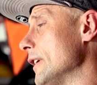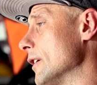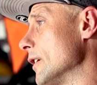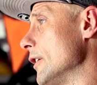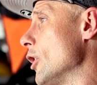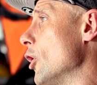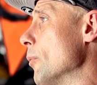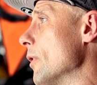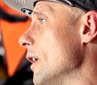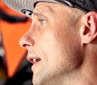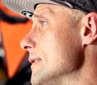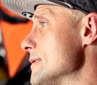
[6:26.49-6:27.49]
leader in home
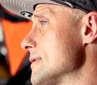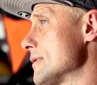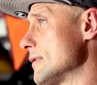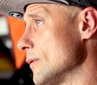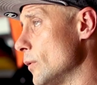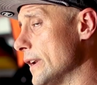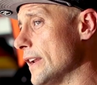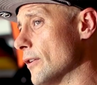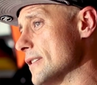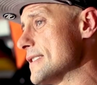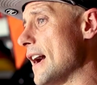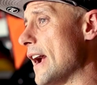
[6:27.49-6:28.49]
runs when he
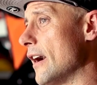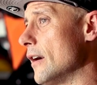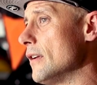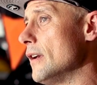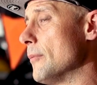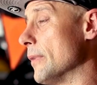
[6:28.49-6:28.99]
retired,